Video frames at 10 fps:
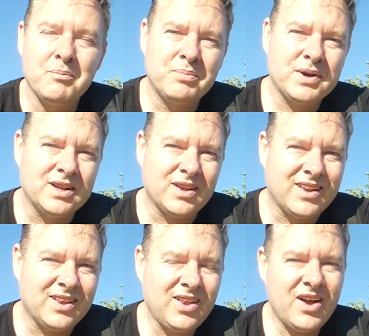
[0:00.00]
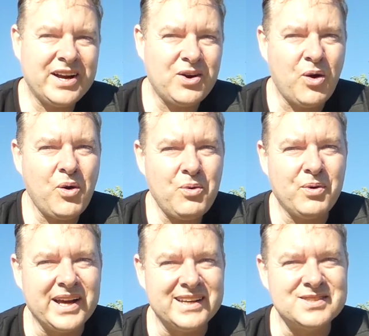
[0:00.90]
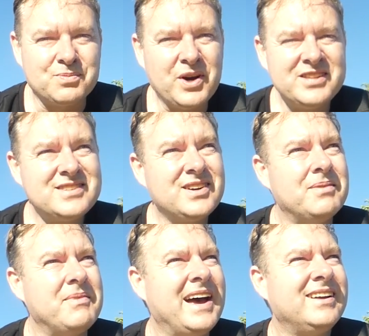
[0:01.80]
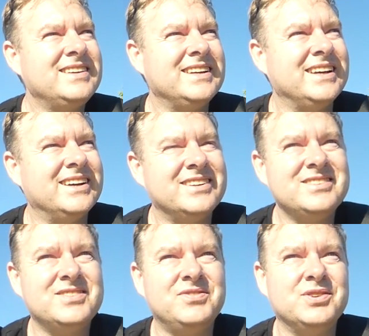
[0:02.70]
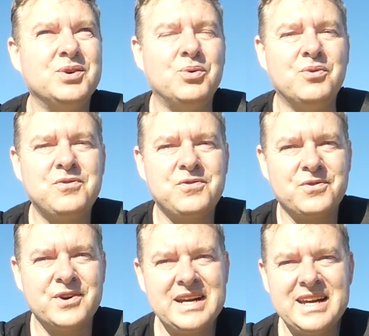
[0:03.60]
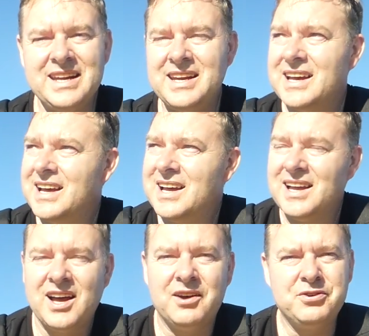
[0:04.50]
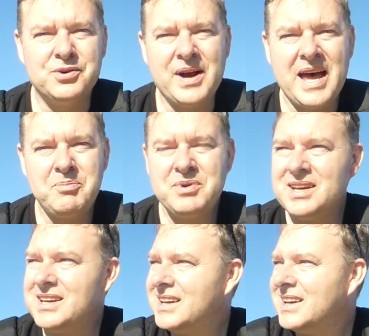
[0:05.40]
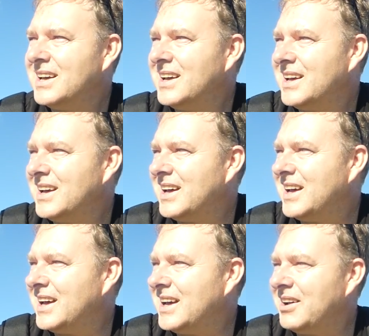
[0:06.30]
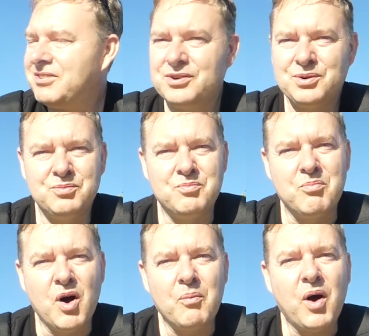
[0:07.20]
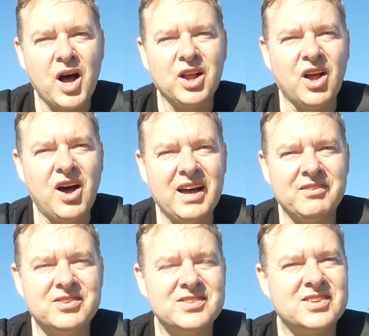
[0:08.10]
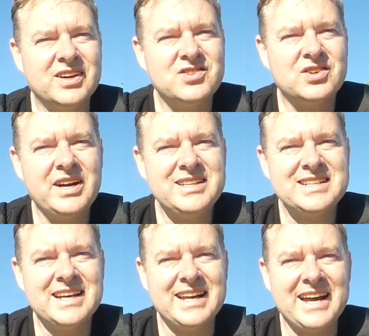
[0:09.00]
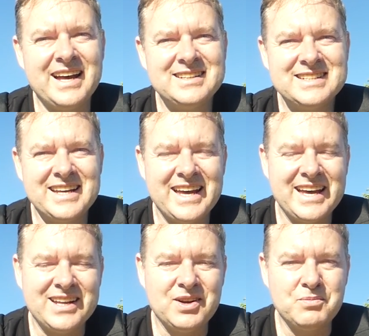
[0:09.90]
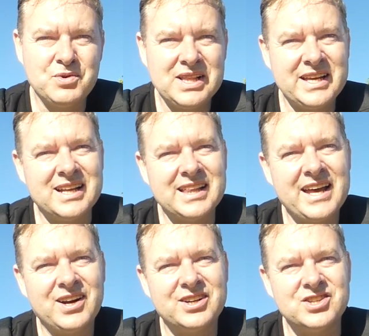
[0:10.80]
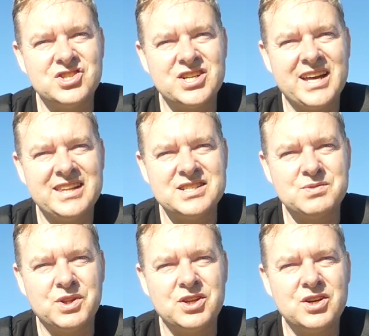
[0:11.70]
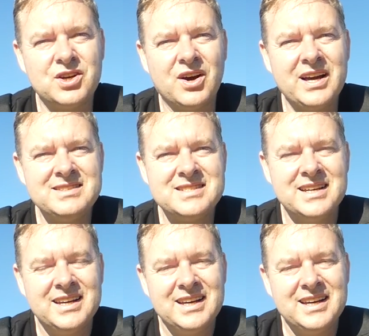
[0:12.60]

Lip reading: But like always, once I'm out here, I just feel free, I feel happy, I feel alive. So it's great to get out, and I'm really glad I could share this with you guys.